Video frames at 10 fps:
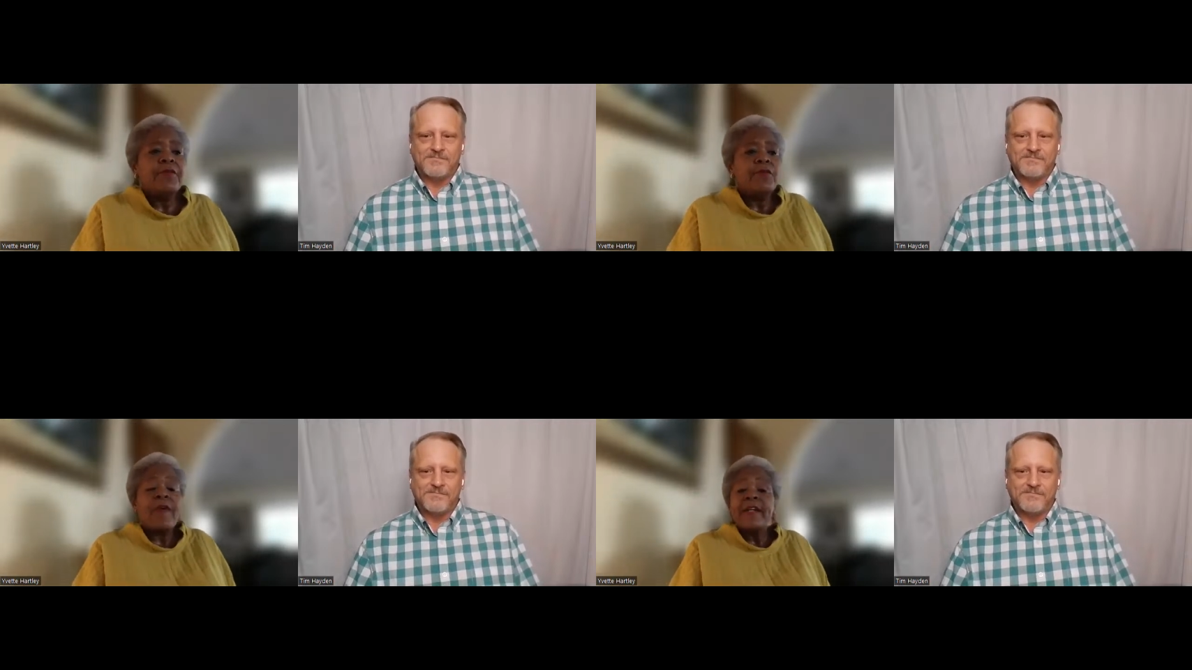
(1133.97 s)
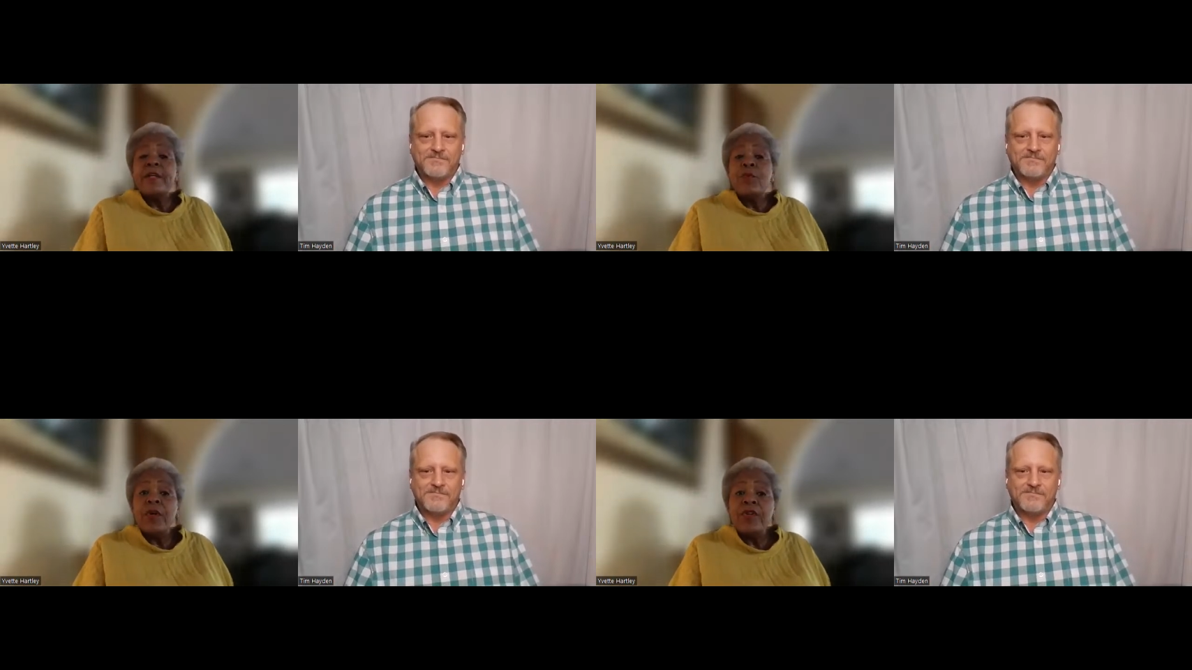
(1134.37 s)

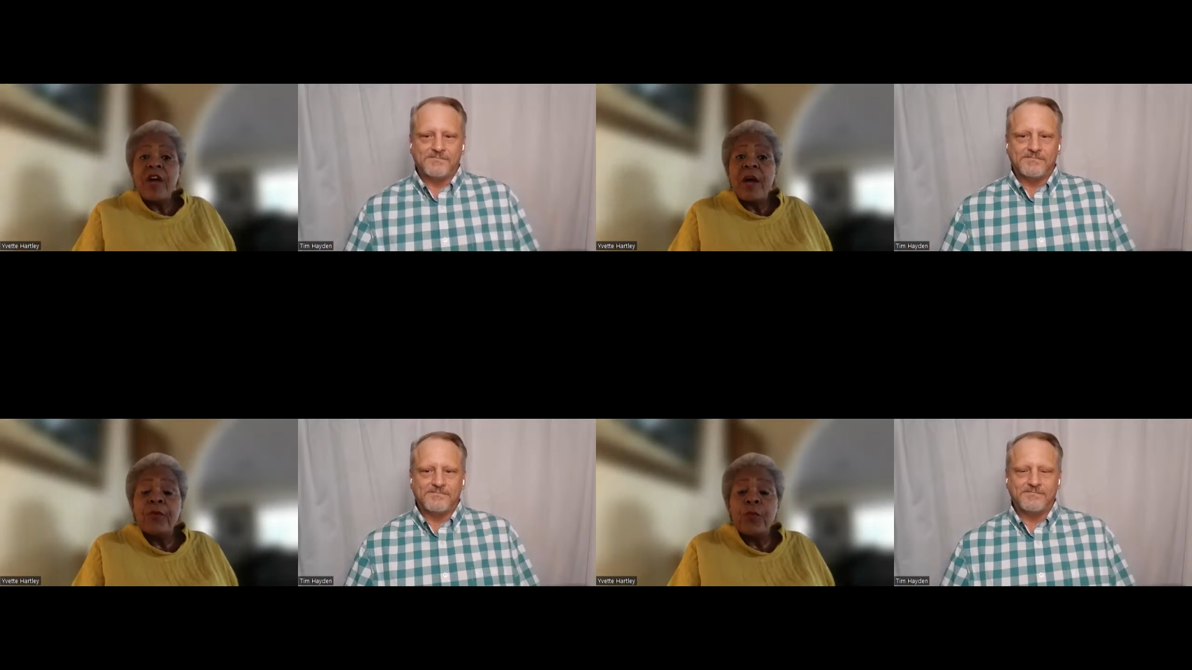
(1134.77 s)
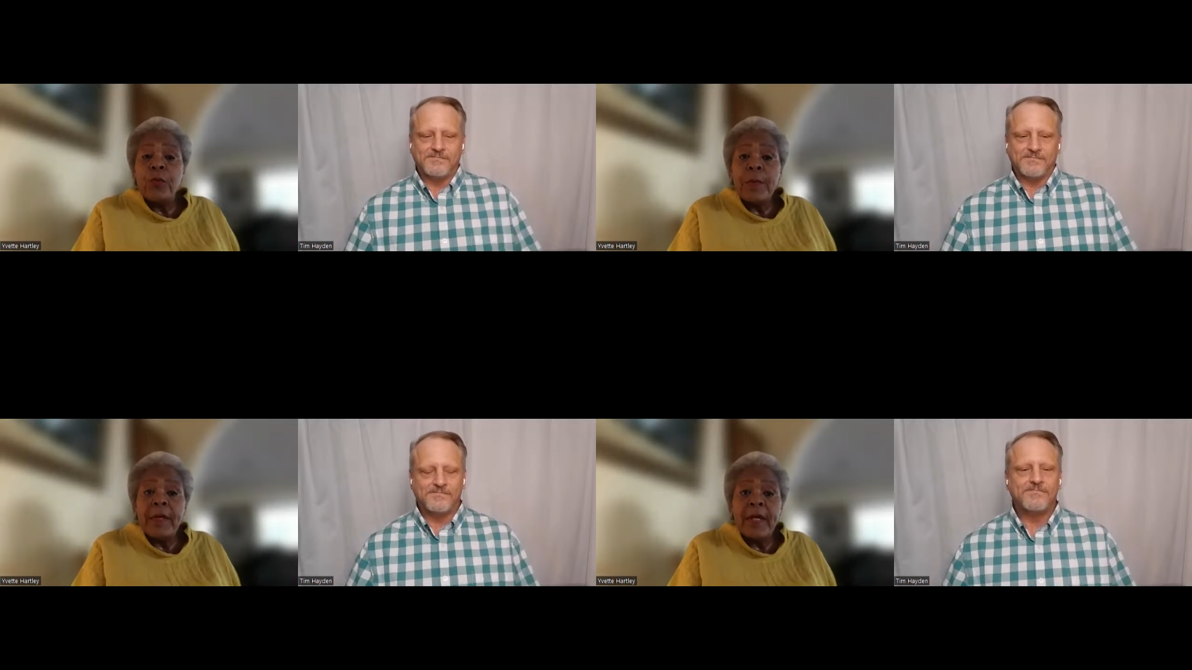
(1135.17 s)
Speaker 1: directing workshop for
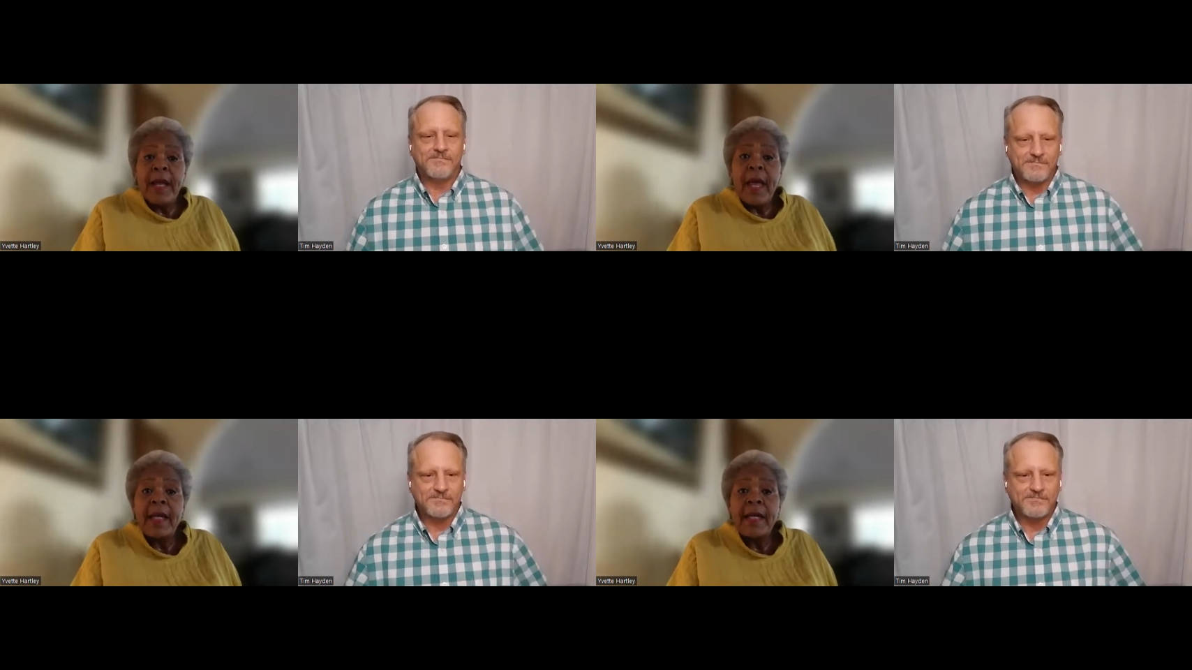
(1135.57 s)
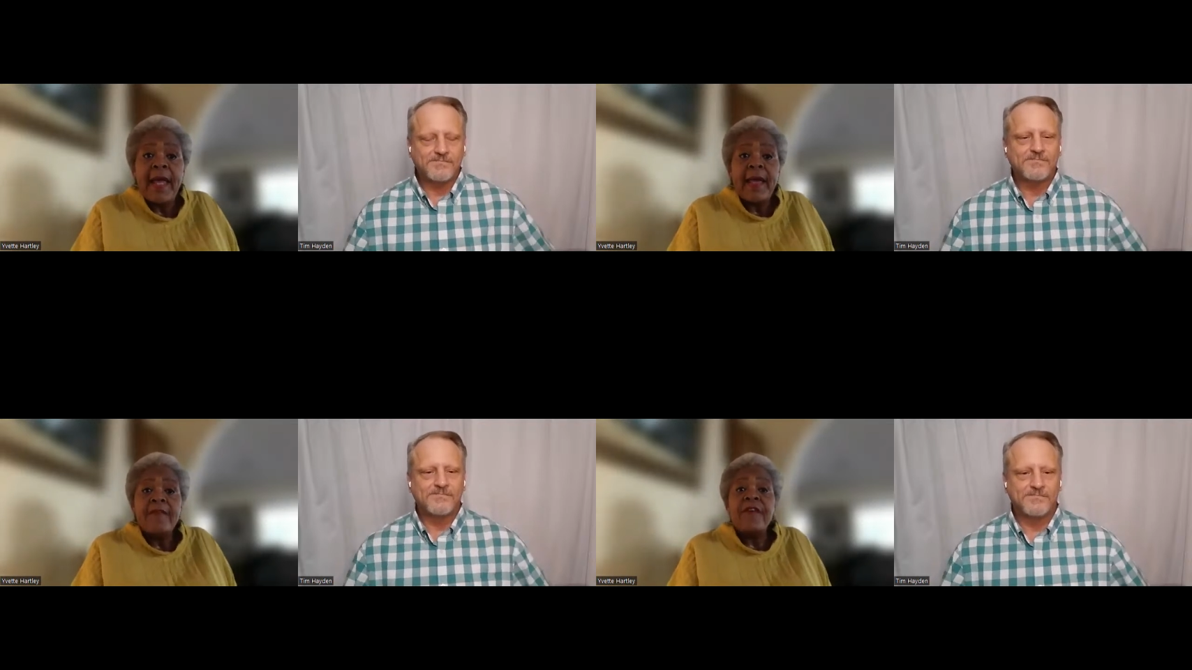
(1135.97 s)
women at
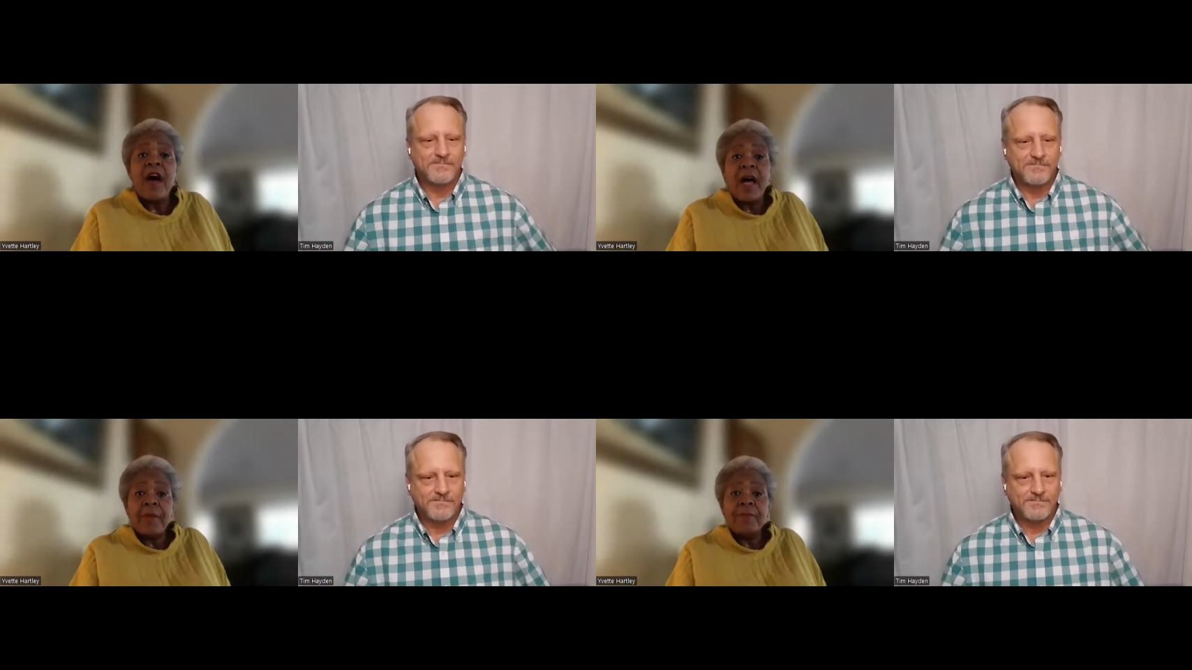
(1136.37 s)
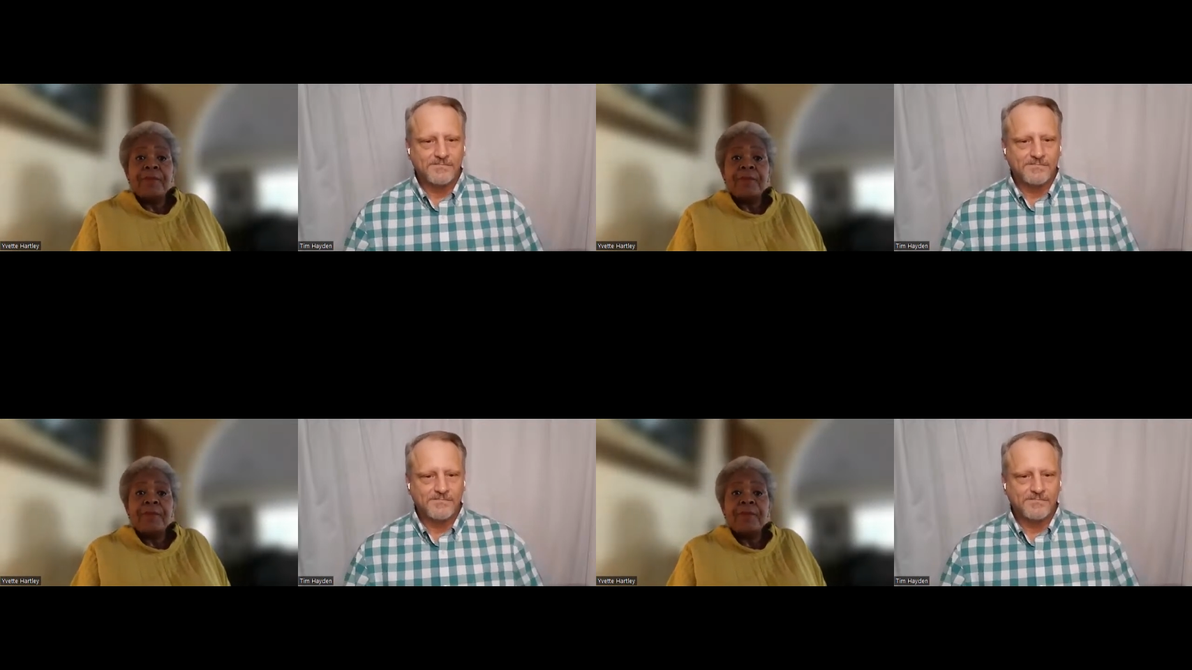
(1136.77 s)
AFI,